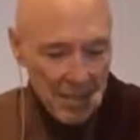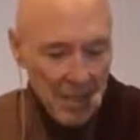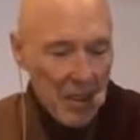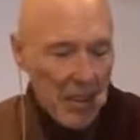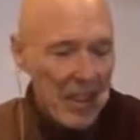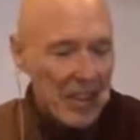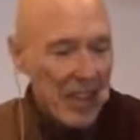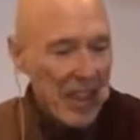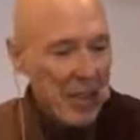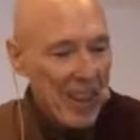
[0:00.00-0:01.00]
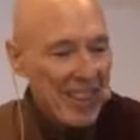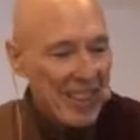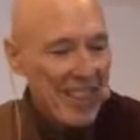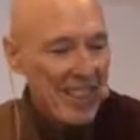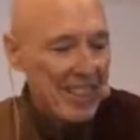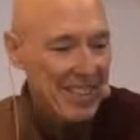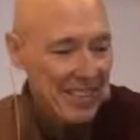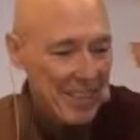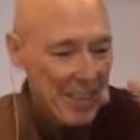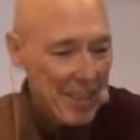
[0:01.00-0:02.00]
Okay, so anyway, this is
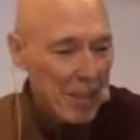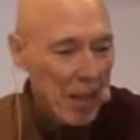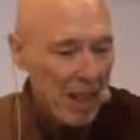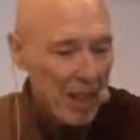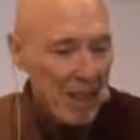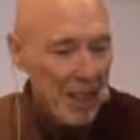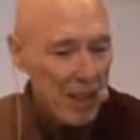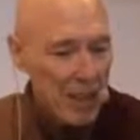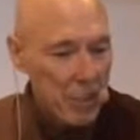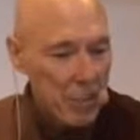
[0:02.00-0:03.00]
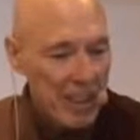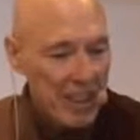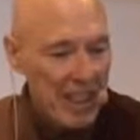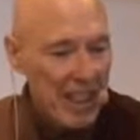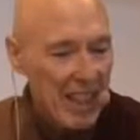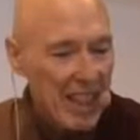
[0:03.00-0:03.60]
Ratthapala now expressing